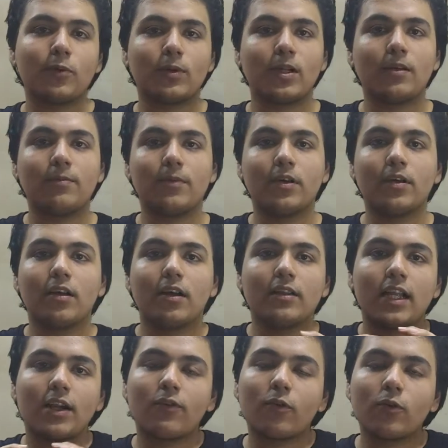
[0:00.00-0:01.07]
program
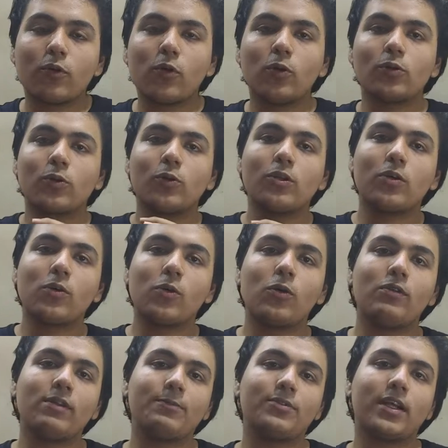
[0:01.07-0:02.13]
that would go through the
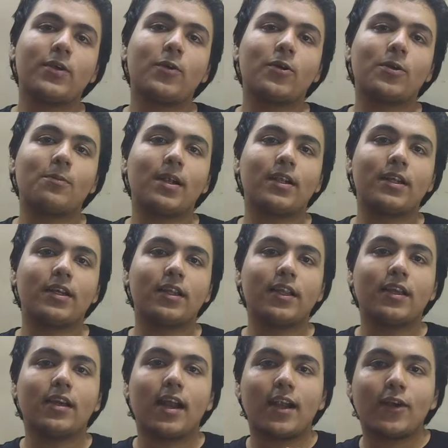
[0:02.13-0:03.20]
whole website
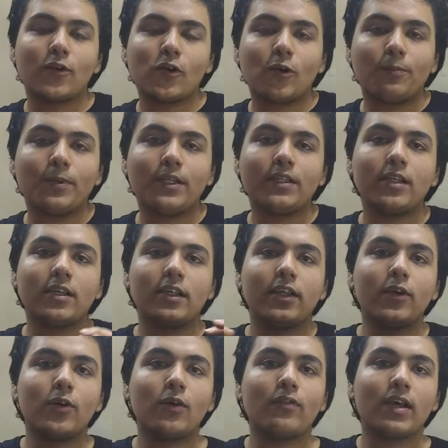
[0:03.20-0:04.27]
automatically and copy the
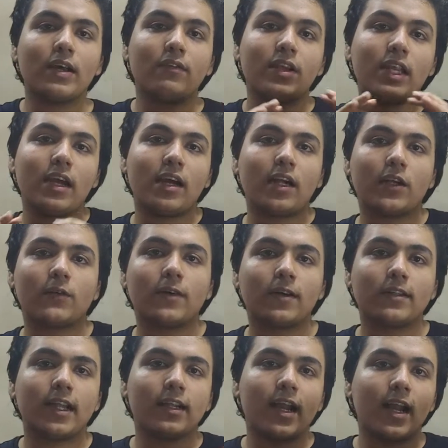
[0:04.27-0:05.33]
link of every
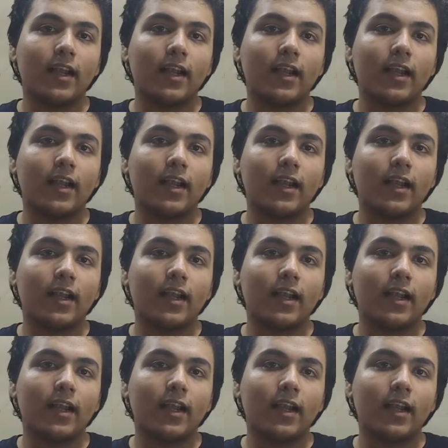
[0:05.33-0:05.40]
artwork that